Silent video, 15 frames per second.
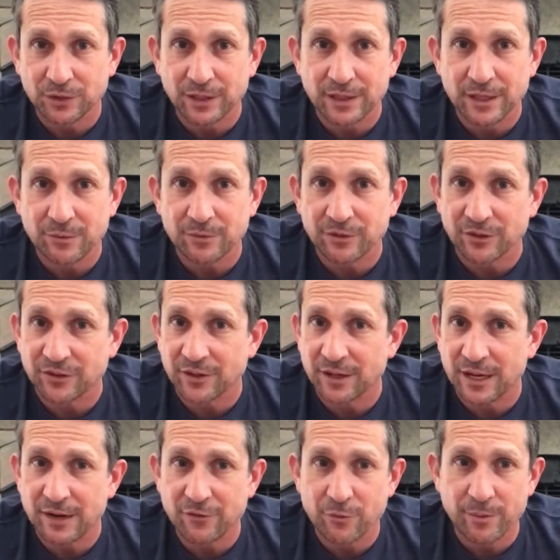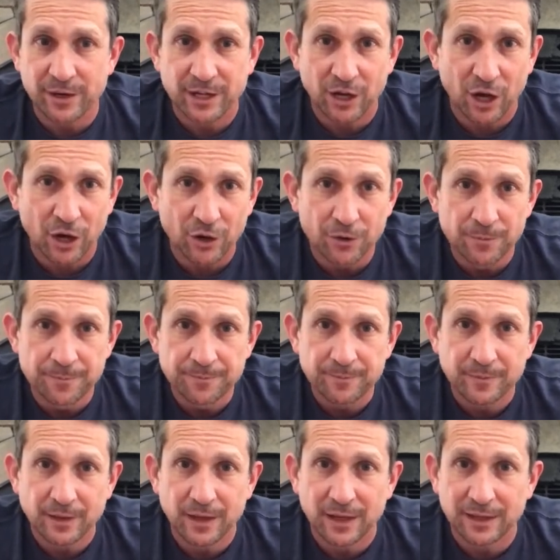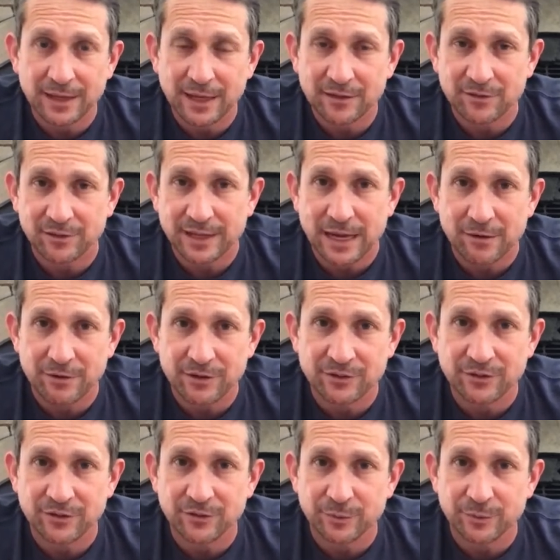and then we just sent everybody home and cancelled outreaches.